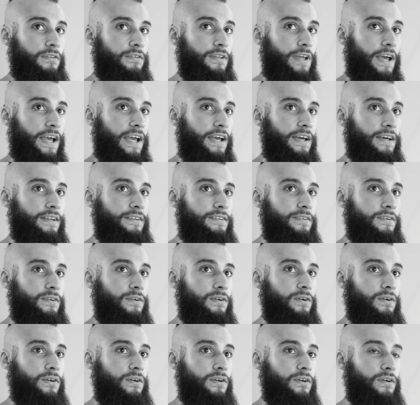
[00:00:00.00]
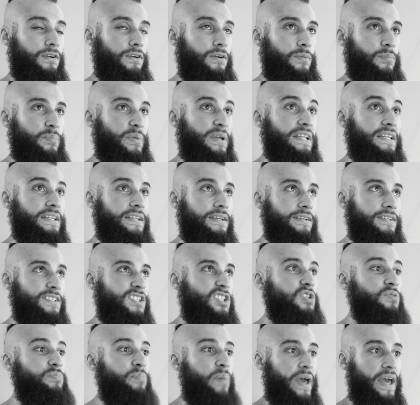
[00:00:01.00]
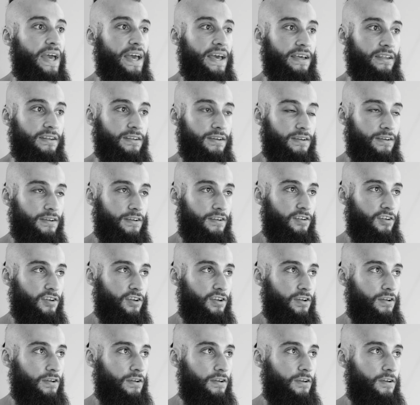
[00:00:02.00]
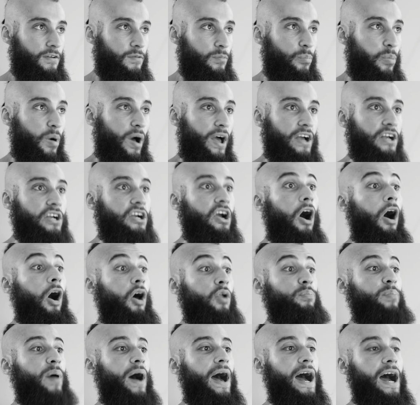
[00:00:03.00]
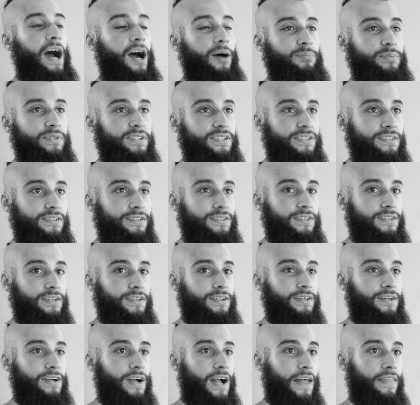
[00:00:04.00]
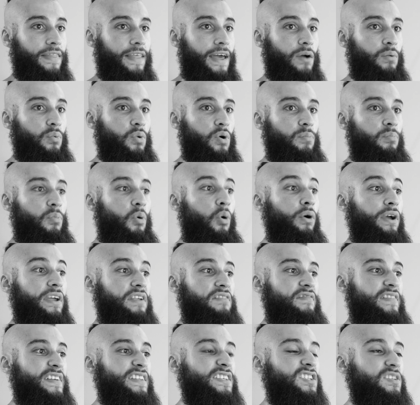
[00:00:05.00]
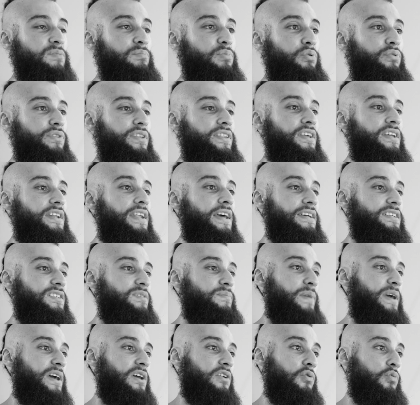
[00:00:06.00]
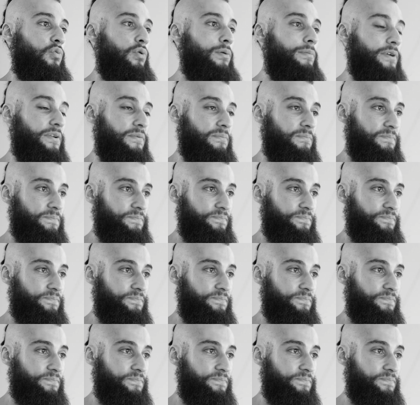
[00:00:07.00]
they had been spared by a god perhaps, and they were more invincible than the next man or woman.